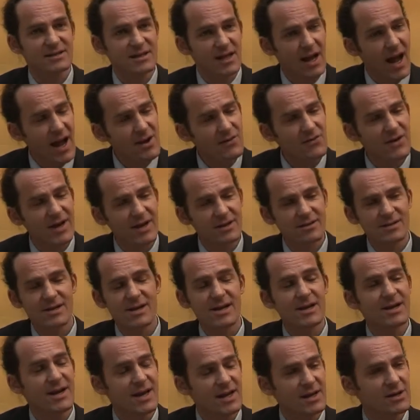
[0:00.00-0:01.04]

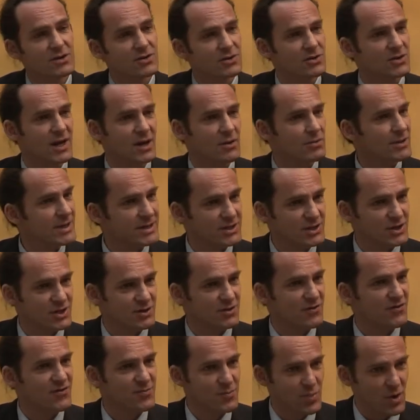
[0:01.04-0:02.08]
directly linked to the
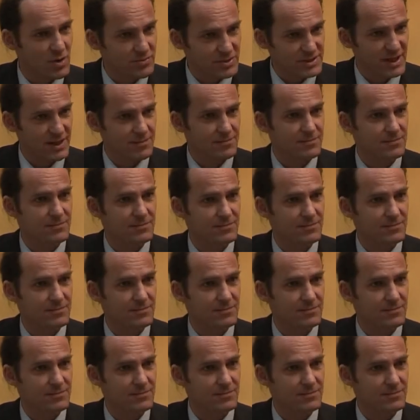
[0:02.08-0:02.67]
question of poverty.